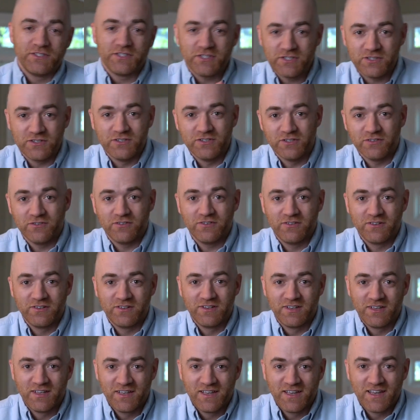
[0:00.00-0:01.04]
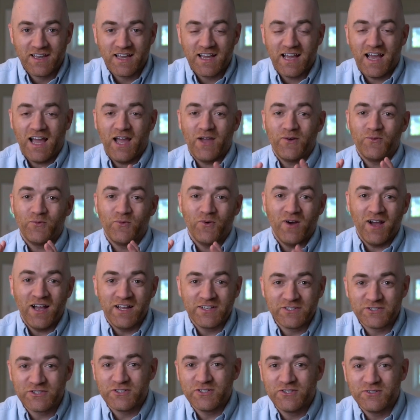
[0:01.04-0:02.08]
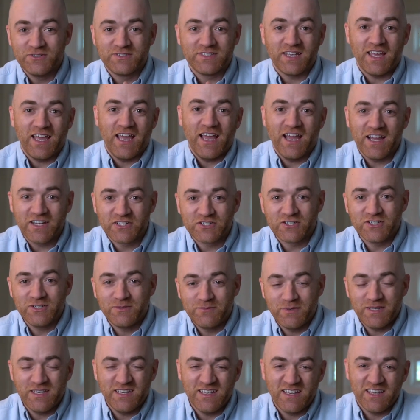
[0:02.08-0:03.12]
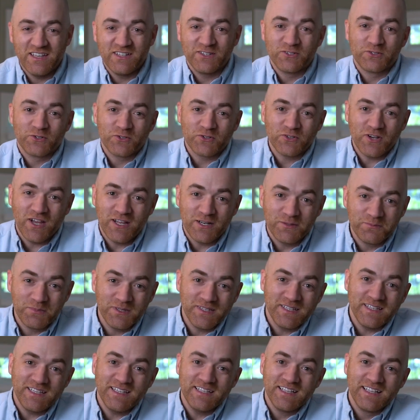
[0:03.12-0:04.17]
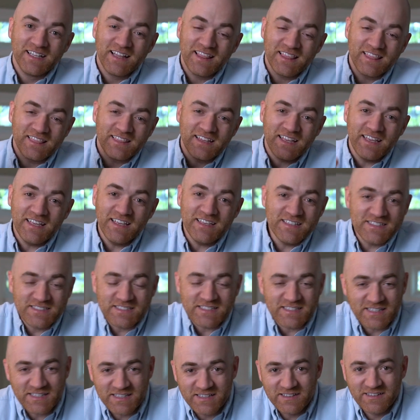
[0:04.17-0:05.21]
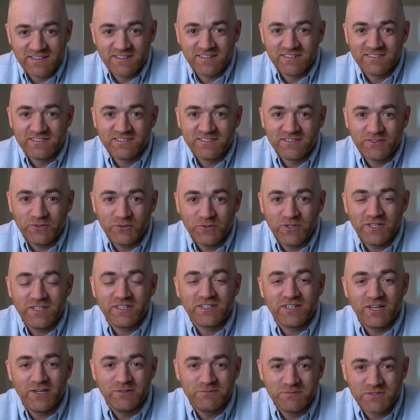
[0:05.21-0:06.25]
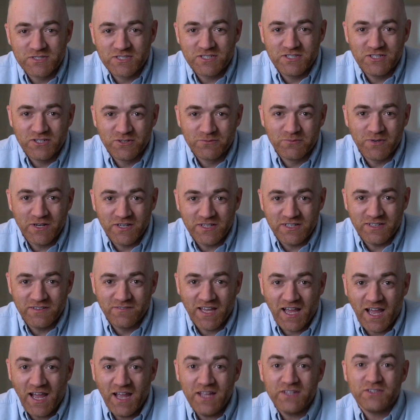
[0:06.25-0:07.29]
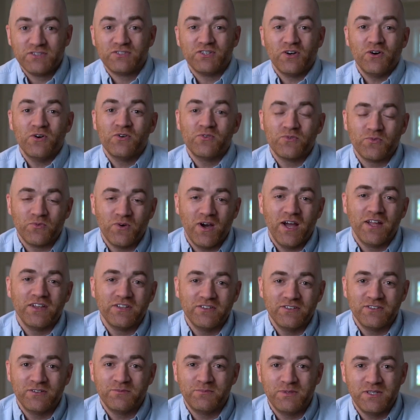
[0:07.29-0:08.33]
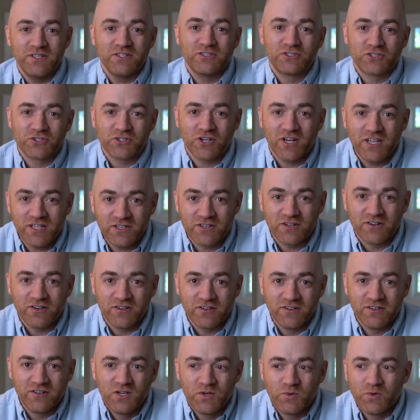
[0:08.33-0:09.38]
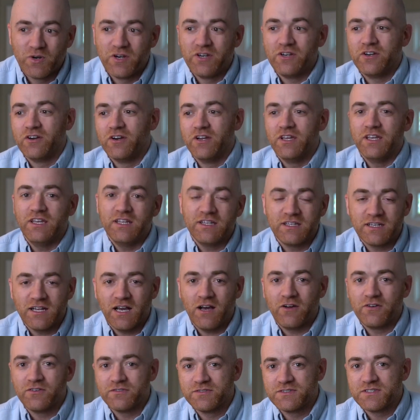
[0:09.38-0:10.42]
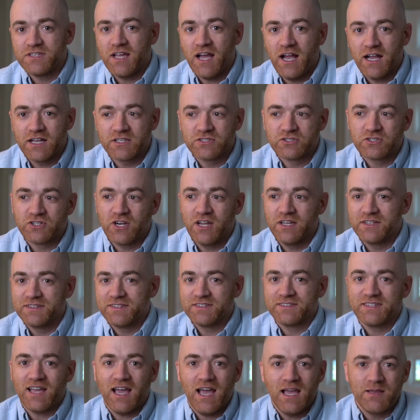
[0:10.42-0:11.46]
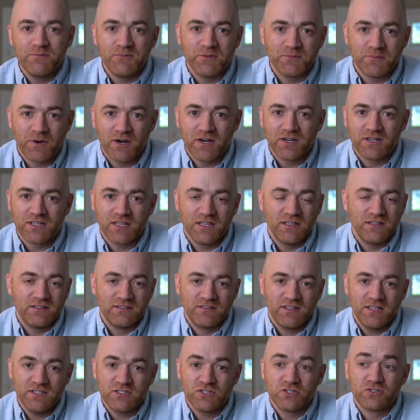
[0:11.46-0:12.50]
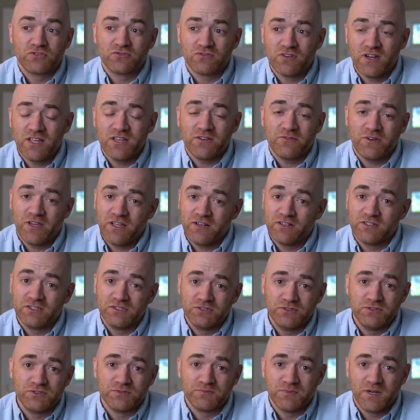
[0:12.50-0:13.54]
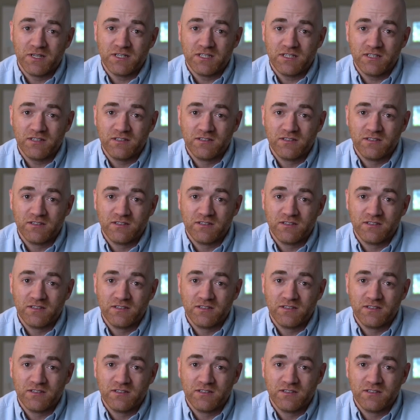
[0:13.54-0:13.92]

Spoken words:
you to do, I want you to actually be incredibly lazy when it comes to your money. I don't want you to be a trader where you're in and out of stocks trying to time the market. That's a great way to lose money.